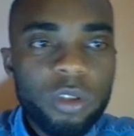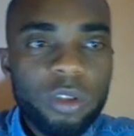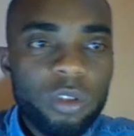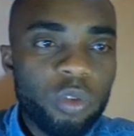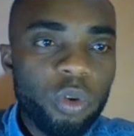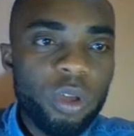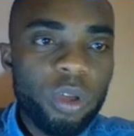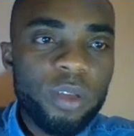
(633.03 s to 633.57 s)

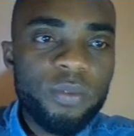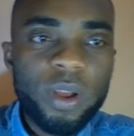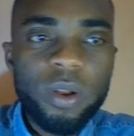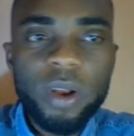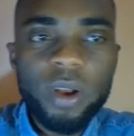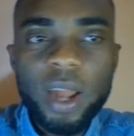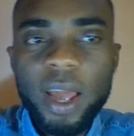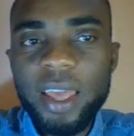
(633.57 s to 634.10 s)
Toyin
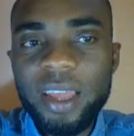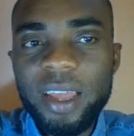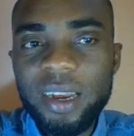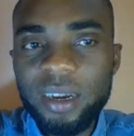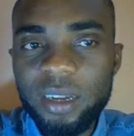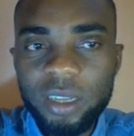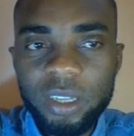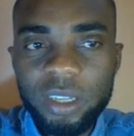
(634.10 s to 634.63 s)
Falola
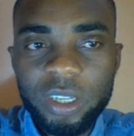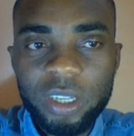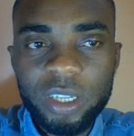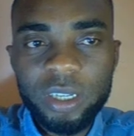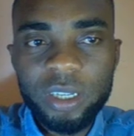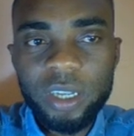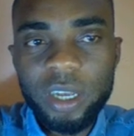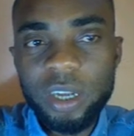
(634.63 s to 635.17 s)

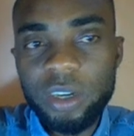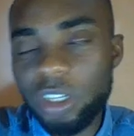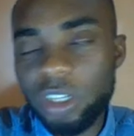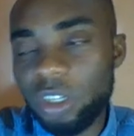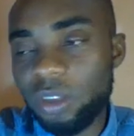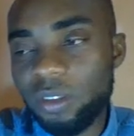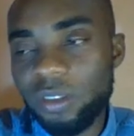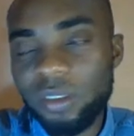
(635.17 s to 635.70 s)

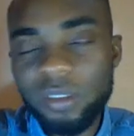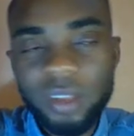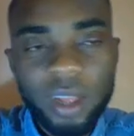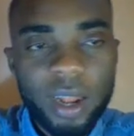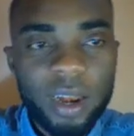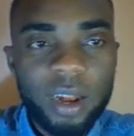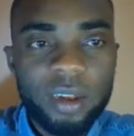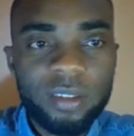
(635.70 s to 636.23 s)
enriches his
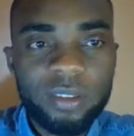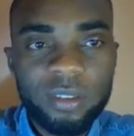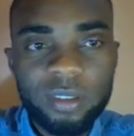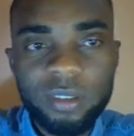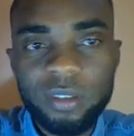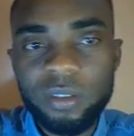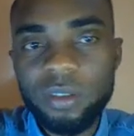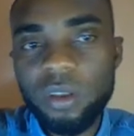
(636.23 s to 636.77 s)

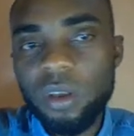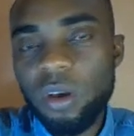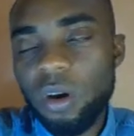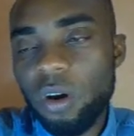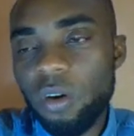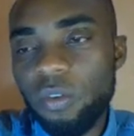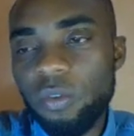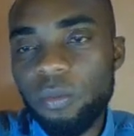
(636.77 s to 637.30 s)
analysis
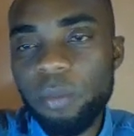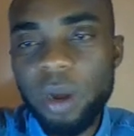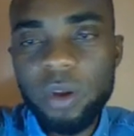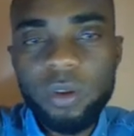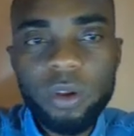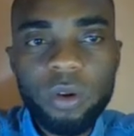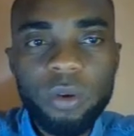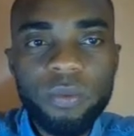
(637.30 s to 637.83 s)
of boundary
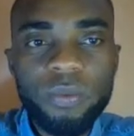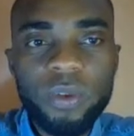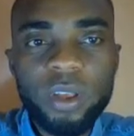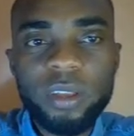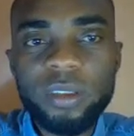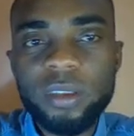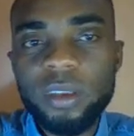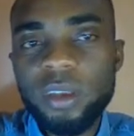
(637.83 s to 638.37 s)

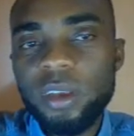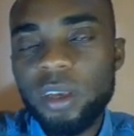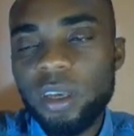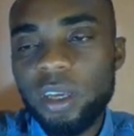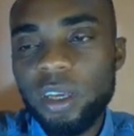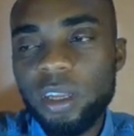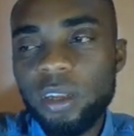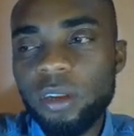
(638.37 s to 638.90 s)
conflict
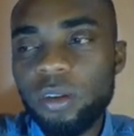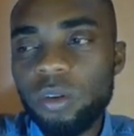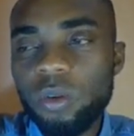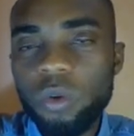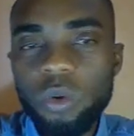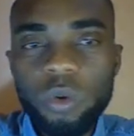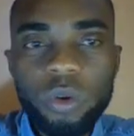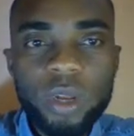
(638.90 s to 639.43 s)
in
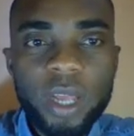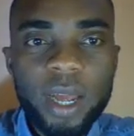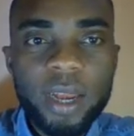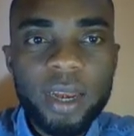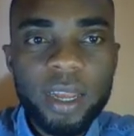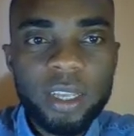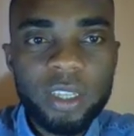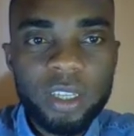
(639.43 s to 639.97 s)
colonial
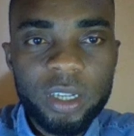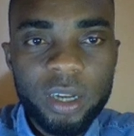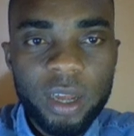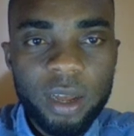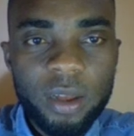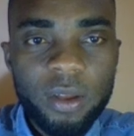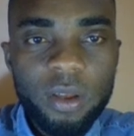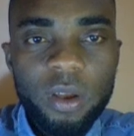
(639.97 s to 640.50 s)
Nigeria,
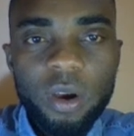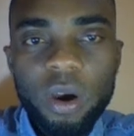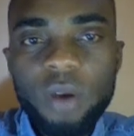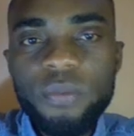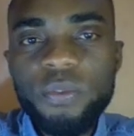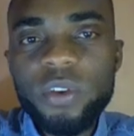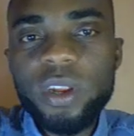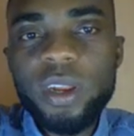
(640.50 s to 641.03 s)

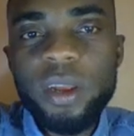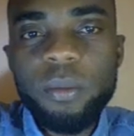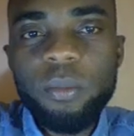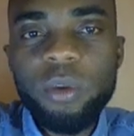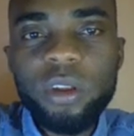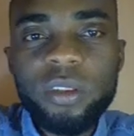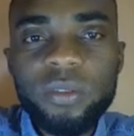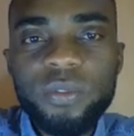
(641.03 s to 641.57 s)
offering a
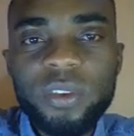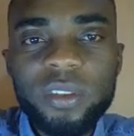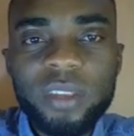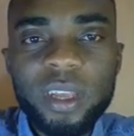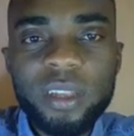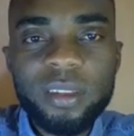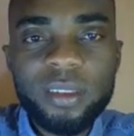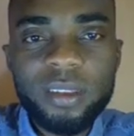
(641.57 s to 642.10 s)

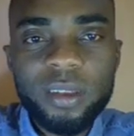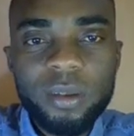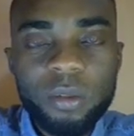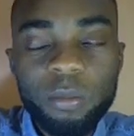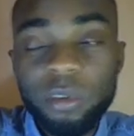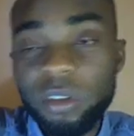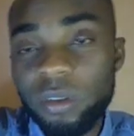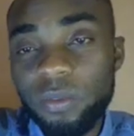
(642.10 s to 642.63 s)

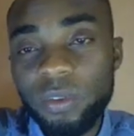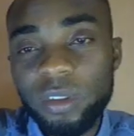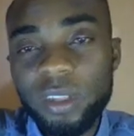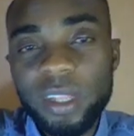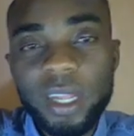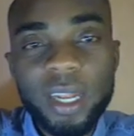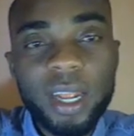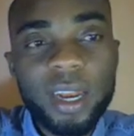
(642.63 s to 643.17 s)

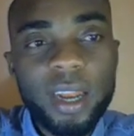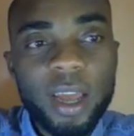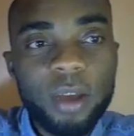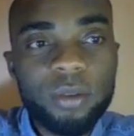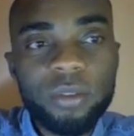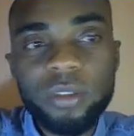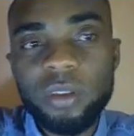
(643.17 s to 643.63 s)
multifaceted announced